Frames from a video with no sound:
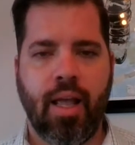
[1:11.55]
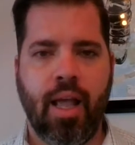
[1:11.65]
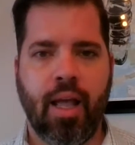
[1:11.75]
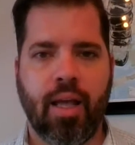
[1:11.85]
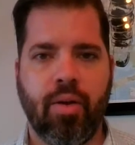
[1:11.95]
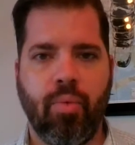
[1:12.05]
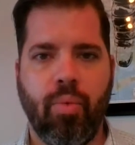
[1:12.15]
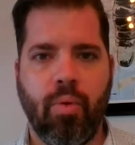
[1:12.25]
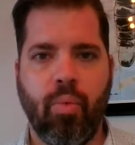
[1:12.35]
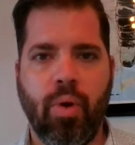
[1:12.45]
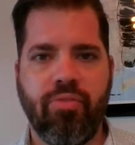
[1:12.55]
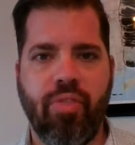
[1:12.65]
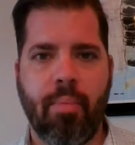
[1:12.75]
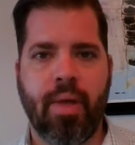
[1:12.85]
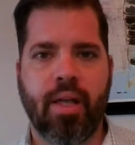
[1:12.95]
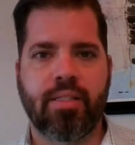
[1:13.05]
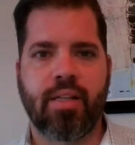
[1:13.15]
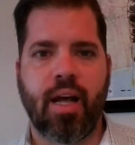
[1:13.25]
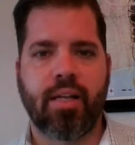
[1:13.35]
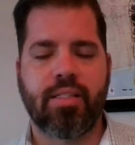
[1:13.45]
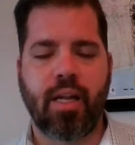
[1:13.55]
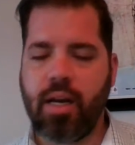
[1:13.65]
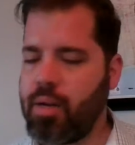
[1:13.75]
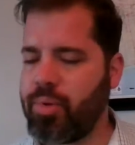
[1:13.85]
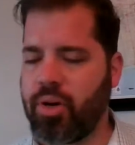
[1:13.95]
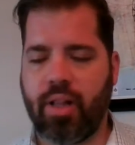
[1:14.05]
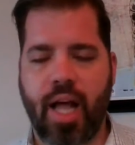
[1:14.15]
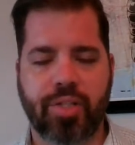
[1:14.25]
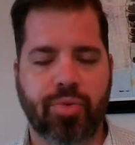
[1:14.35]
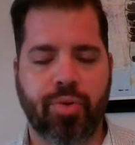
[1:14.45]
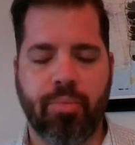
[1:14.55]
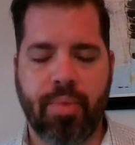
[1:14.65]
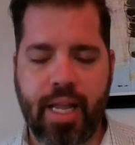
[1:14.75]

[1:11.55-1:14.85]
And one of them is setting up your classroom